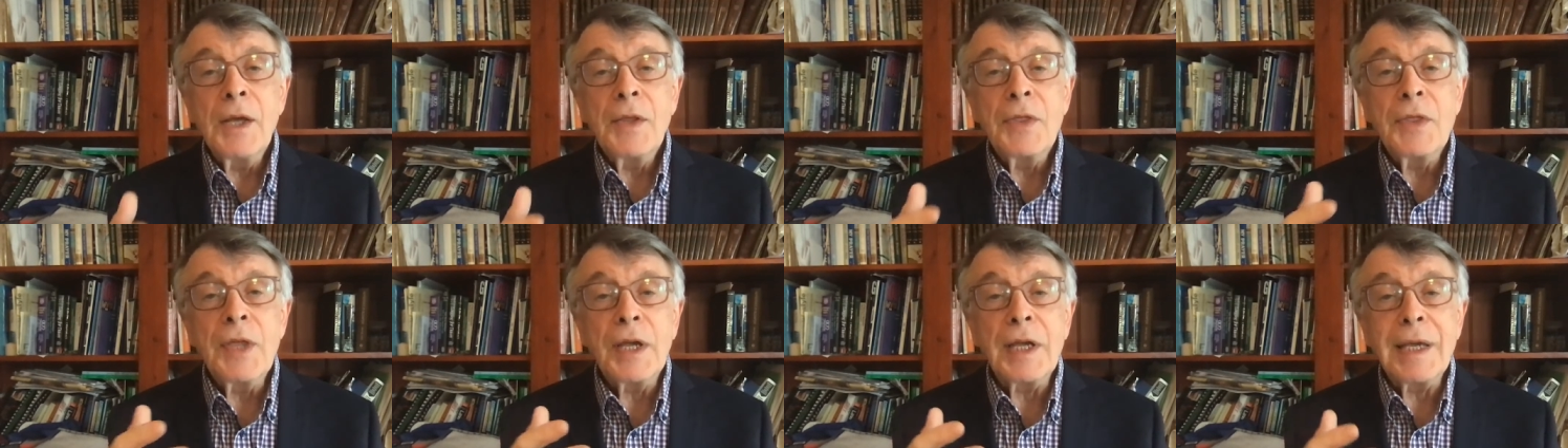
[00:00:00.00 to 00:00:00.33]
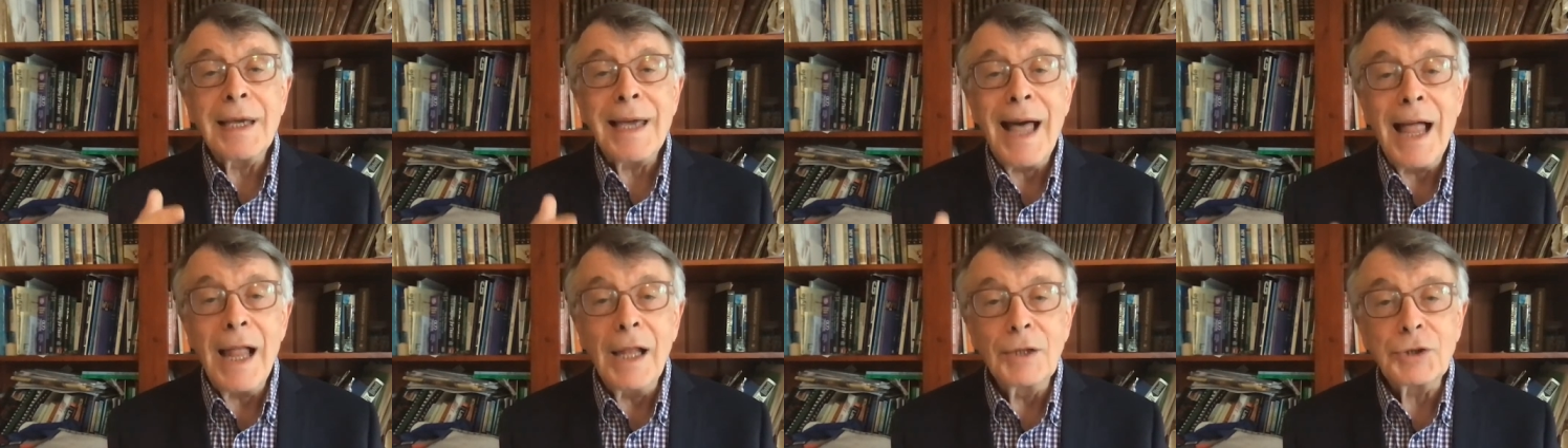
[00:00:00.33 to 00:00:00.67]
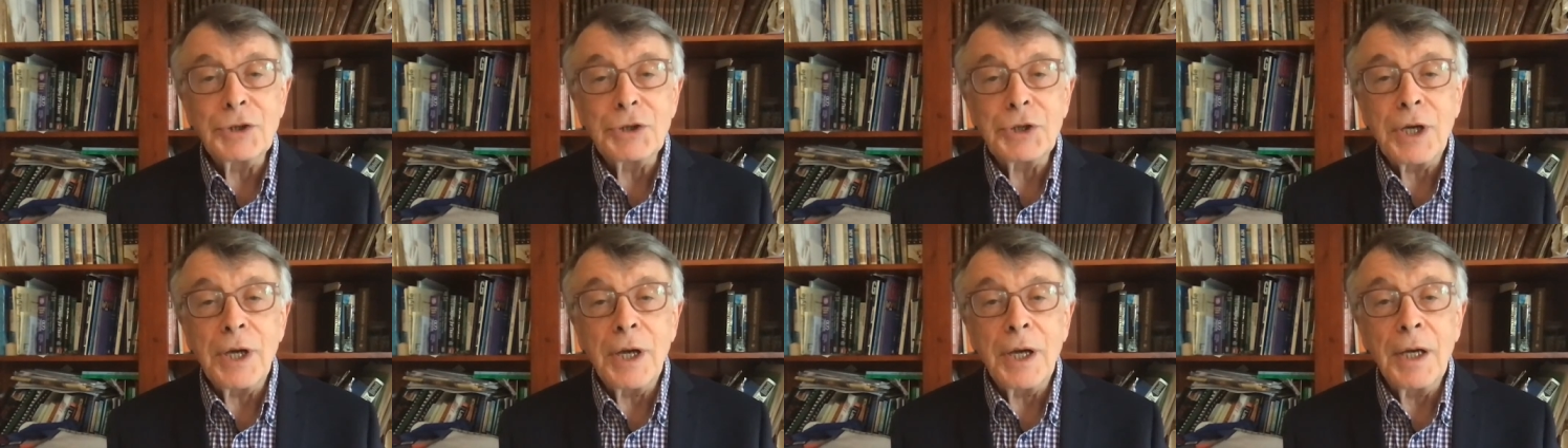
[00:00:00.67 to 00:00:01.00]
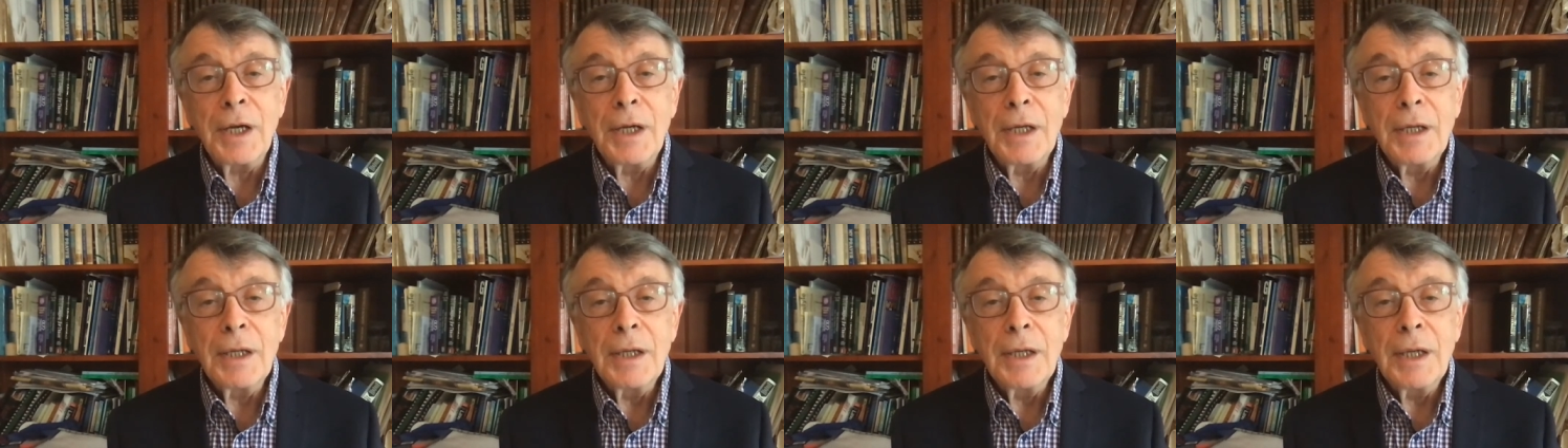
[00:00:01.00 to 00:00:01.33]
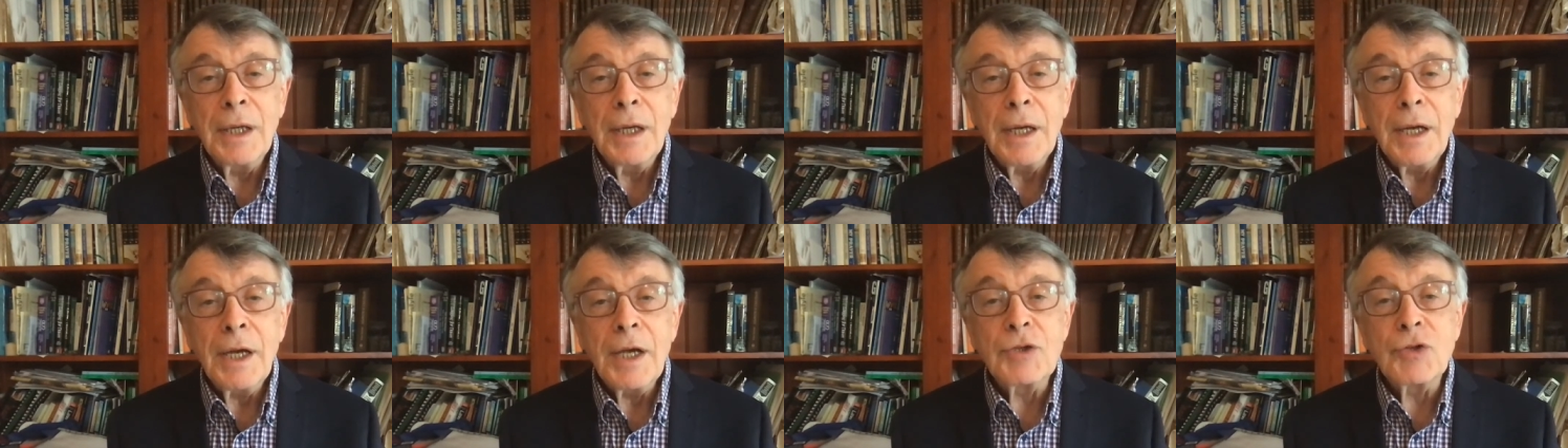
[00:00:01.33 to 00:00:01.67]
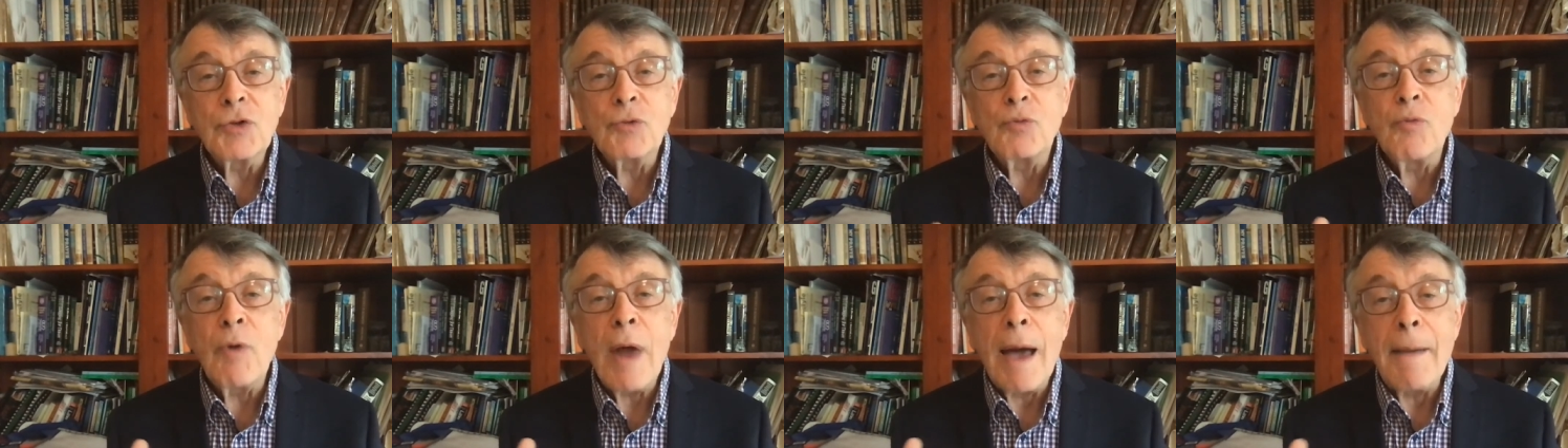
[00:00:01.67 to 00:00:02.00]
the culture
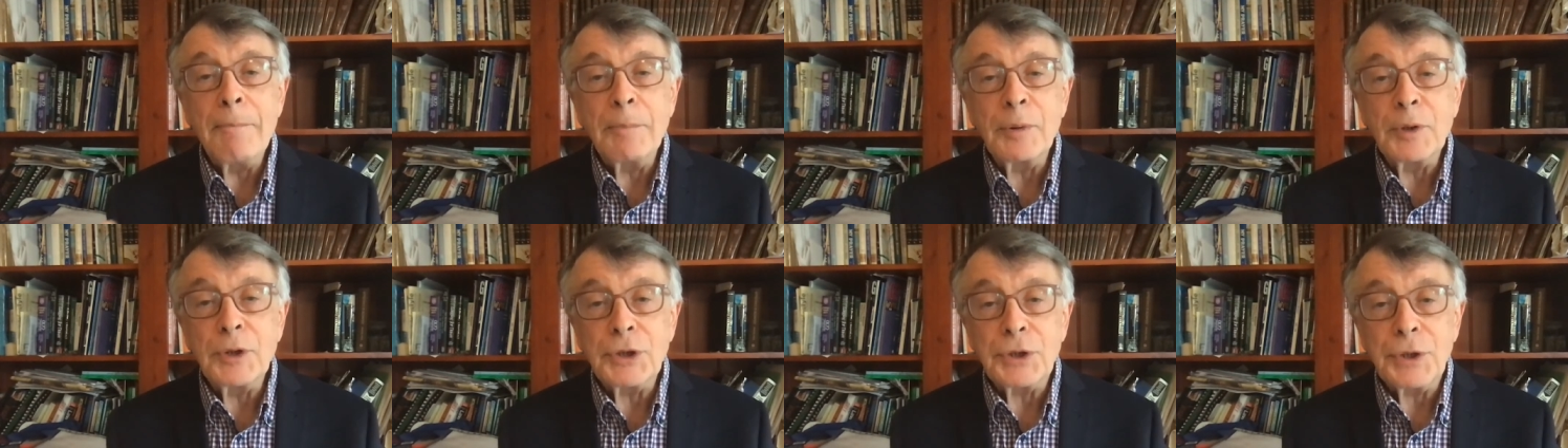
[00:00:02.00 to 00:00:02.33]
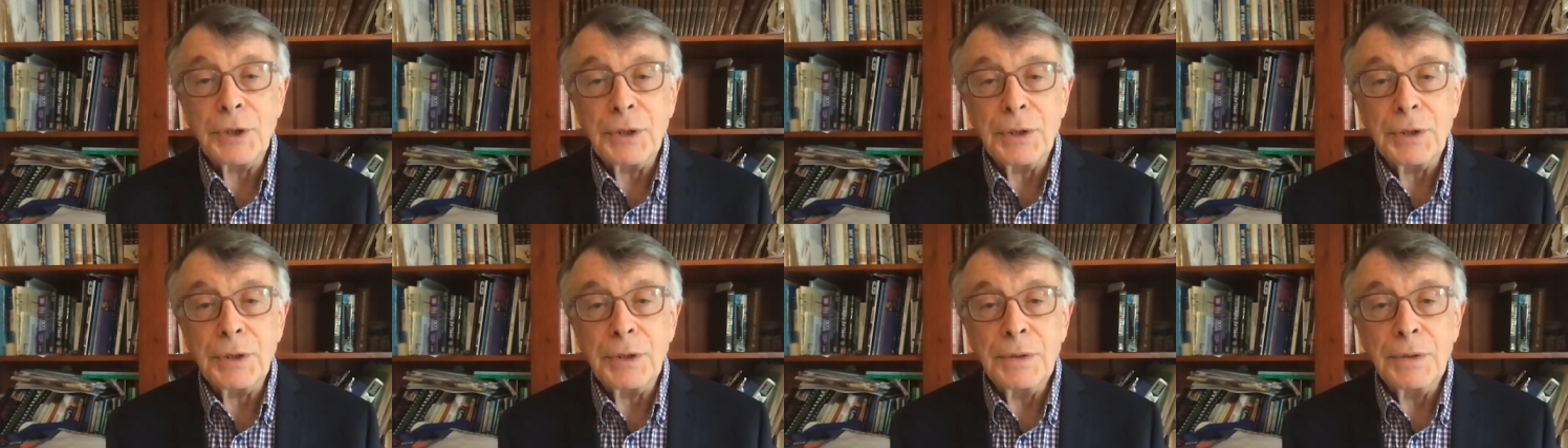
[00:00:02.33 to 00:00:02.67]
has ruptured.